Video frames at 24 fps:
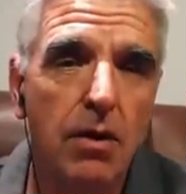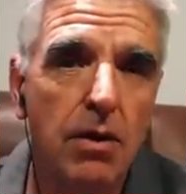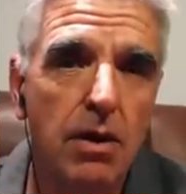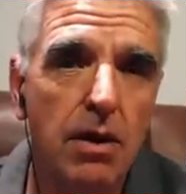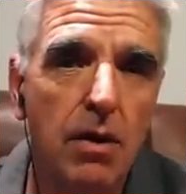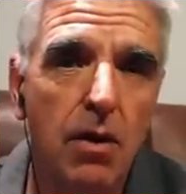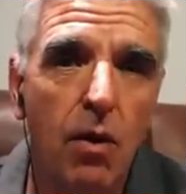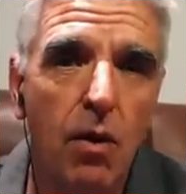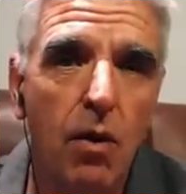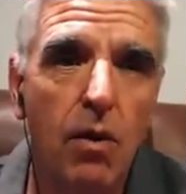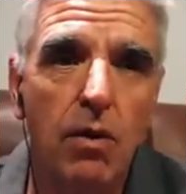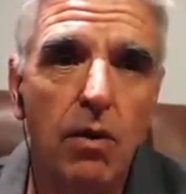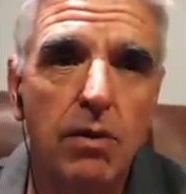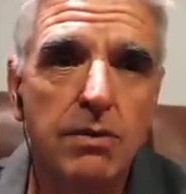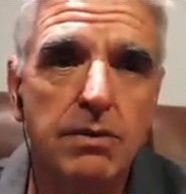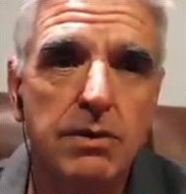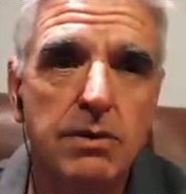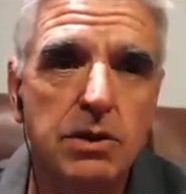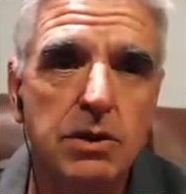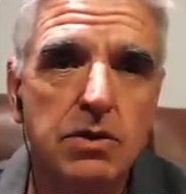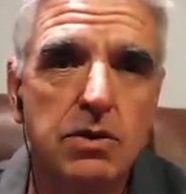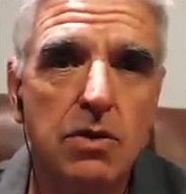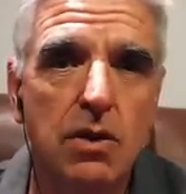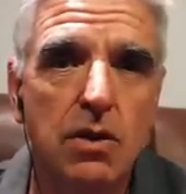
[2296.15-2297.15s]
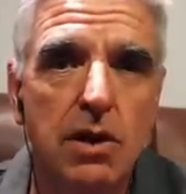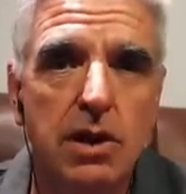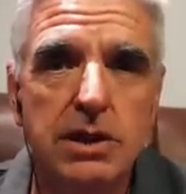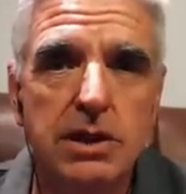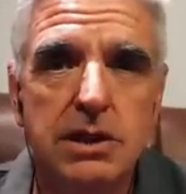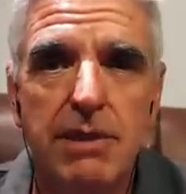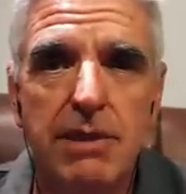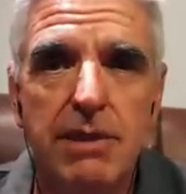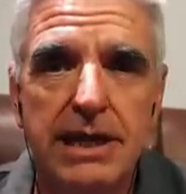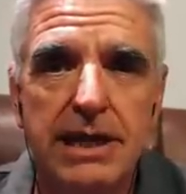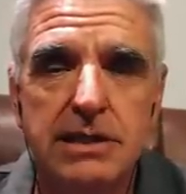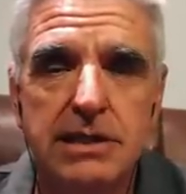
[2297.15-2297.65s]
or trying to
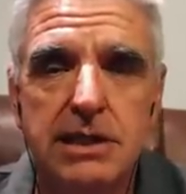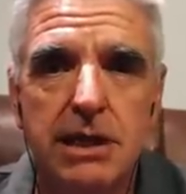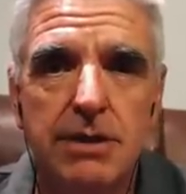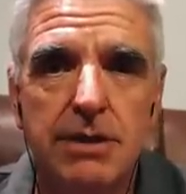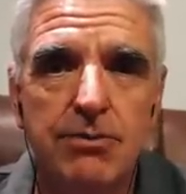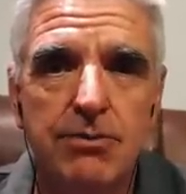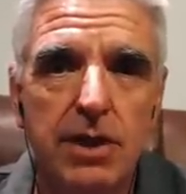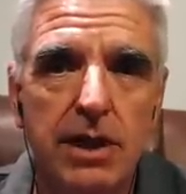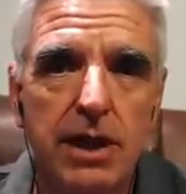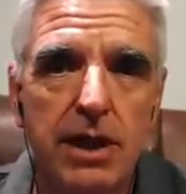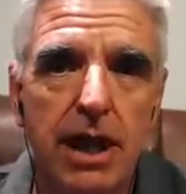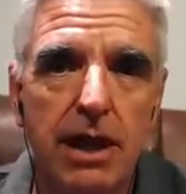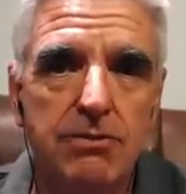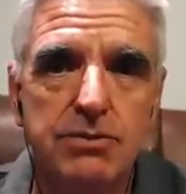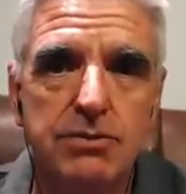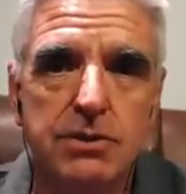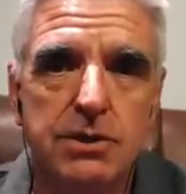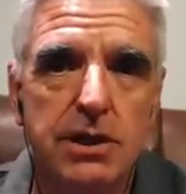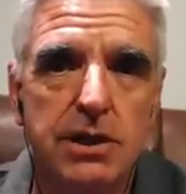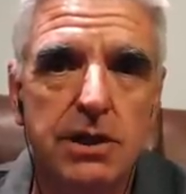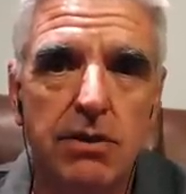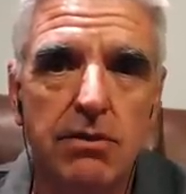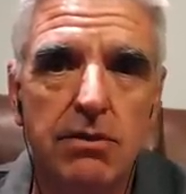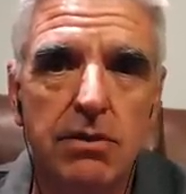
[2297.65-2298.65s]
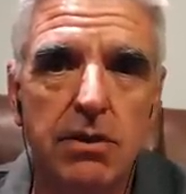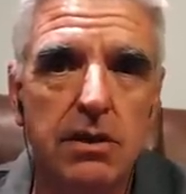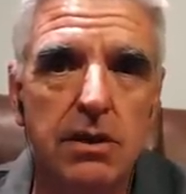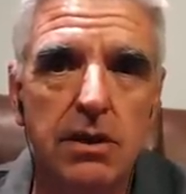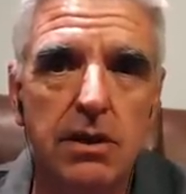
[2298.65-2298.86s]
make something up. So